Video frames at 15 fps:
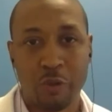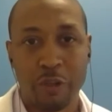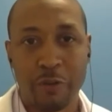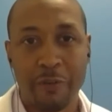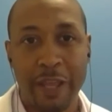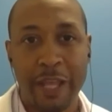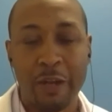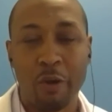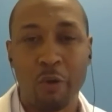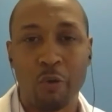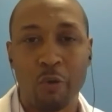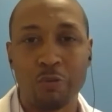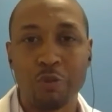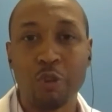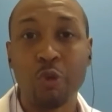sort of at
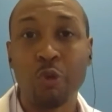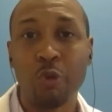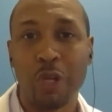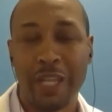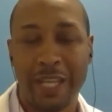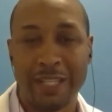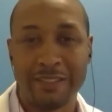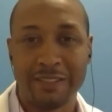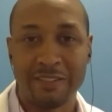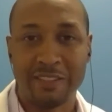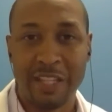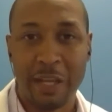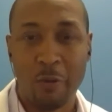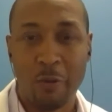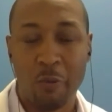home toolkit to
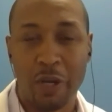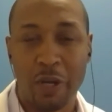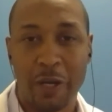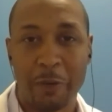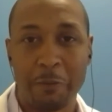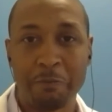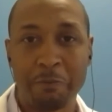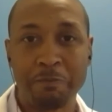stay well.